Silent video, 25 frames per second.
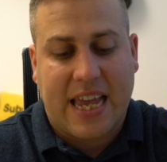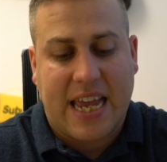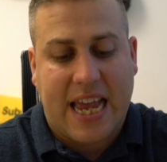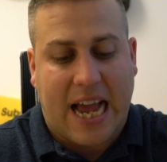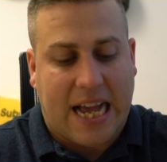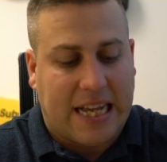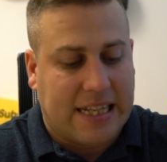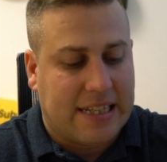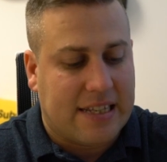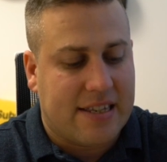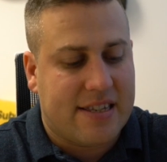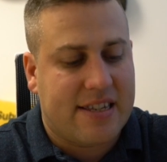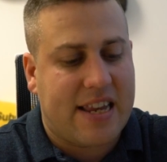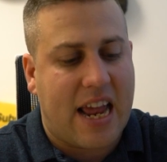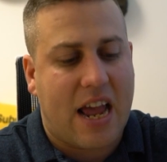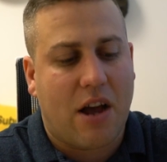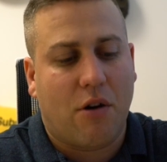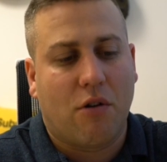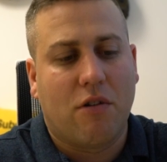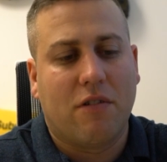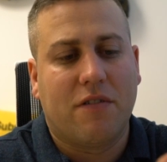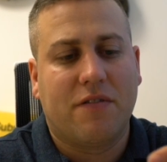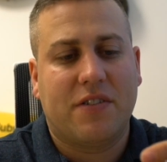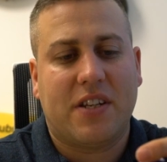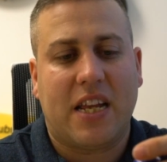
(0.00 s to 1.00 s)
has
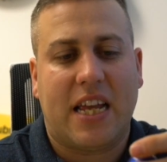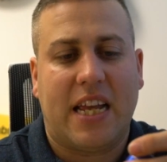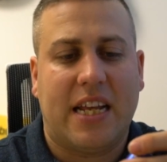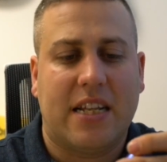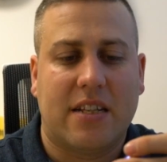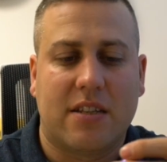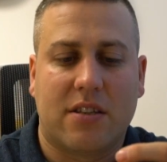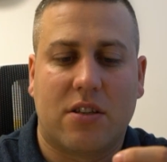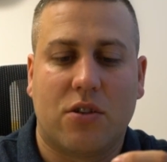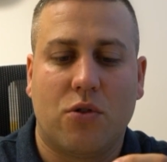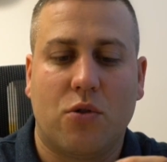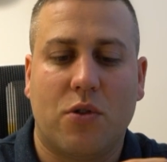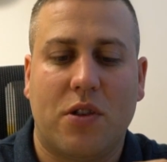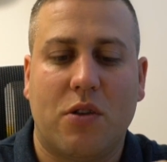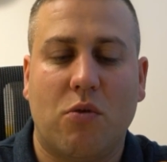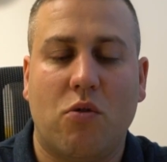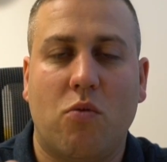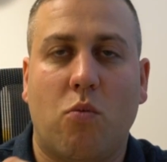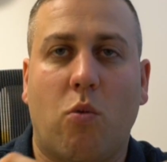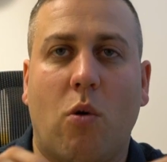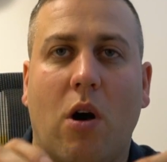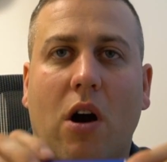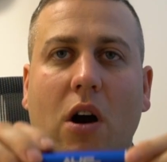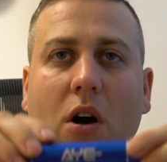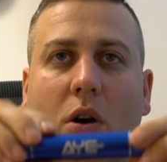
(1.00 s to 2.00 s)
delved into the
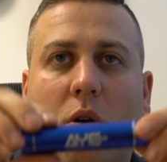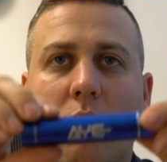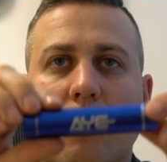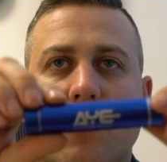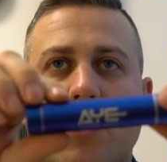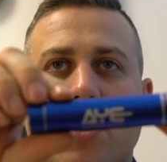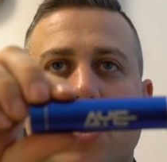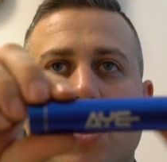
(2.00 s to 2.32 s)
world